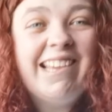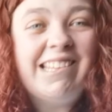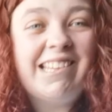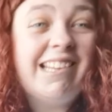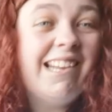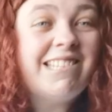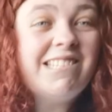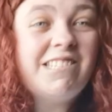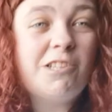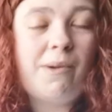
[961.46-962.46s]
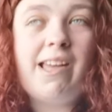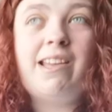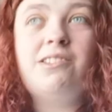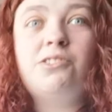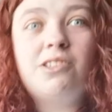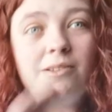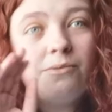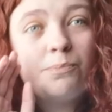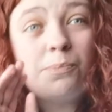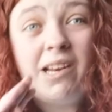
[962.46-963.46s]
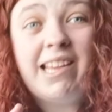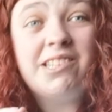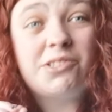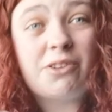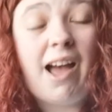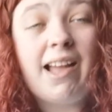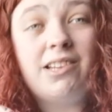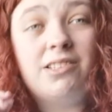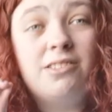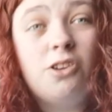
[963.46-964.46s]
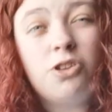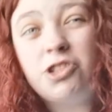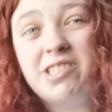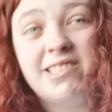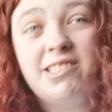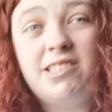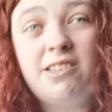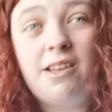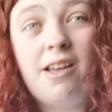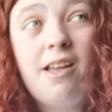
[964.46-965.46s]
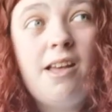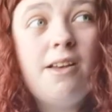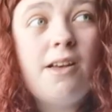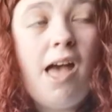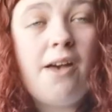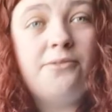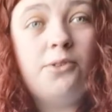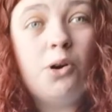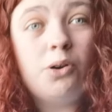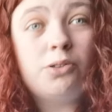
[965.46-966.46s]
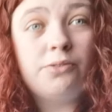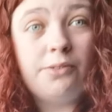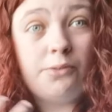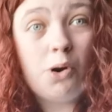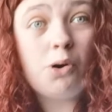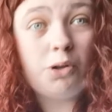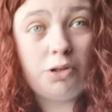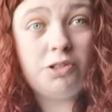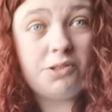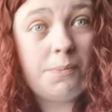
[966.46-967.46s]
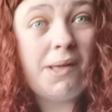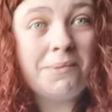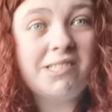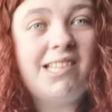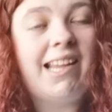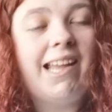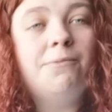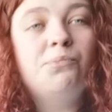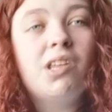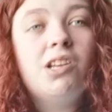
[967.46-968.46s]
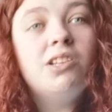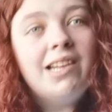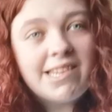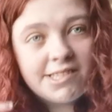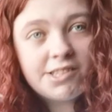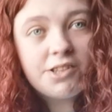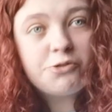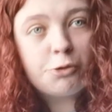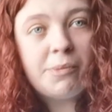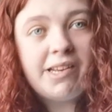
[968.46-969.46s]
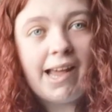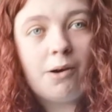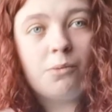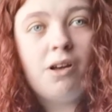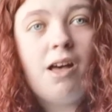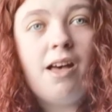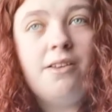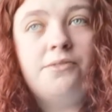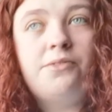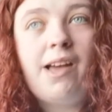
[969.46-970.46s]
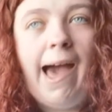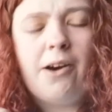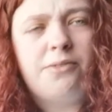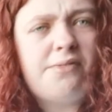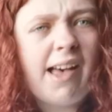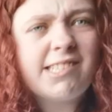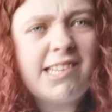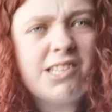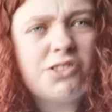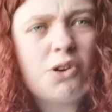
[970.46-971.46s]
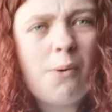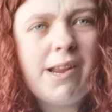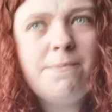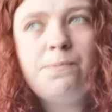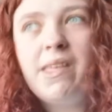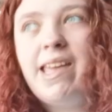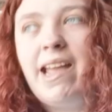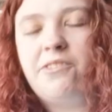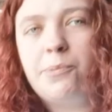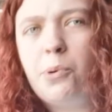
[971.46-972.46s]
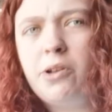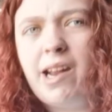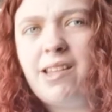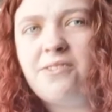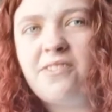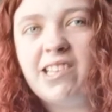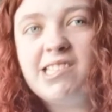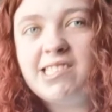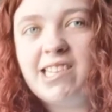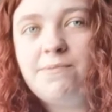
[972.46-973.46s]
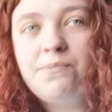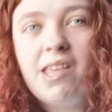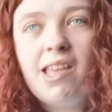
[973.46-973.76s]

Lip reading: you can listen to it, and please try and not just listen to the vocals, the people singing. Listen to the drumming now of how fast it's going, if they're putting any fills in,